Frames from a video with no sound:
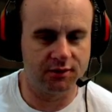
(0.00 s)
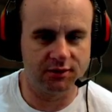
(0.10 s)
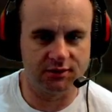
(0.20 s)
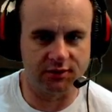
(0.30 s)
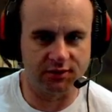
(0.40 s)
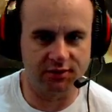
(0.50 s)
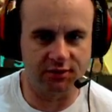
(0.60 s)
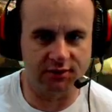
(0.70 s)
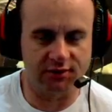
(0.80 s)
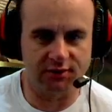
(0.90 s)
So I
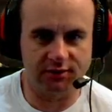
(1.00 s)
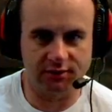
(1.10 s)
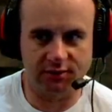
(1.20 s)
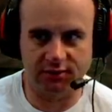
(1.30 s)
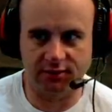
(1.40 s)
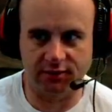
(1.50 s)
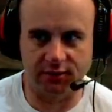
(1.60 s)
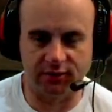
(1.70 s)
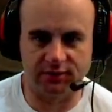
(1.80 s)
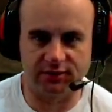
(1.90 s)
called it. I
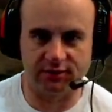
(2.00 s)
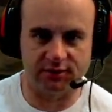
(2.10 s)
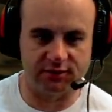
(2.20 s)
went to the